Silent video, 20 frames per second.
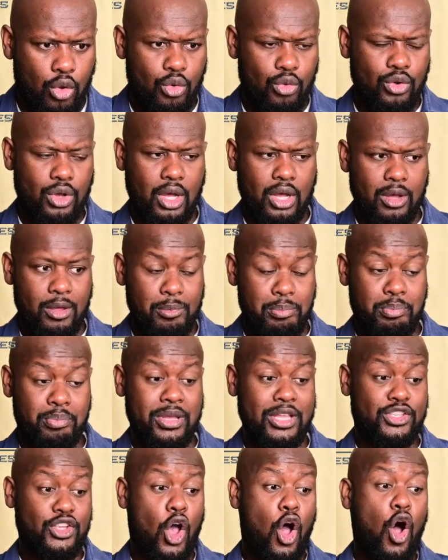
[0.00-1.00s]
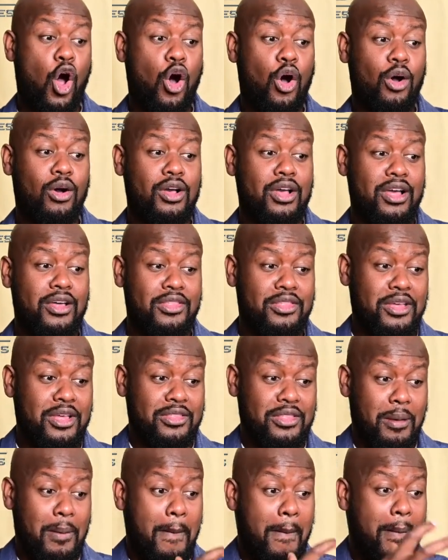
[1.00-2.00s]
uh, it's all the,
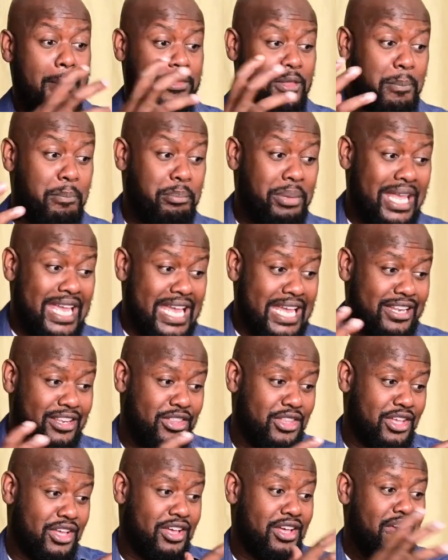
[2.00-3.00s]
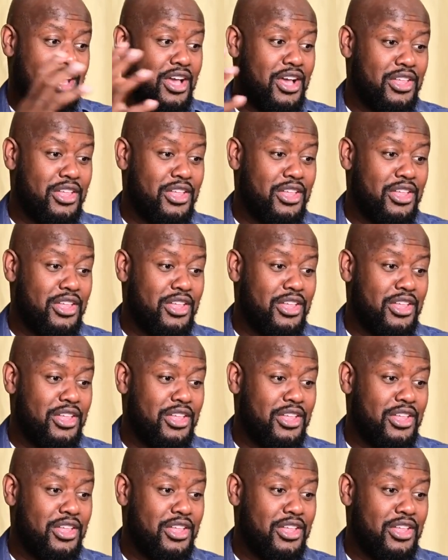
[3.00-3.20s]
the, the pit, the,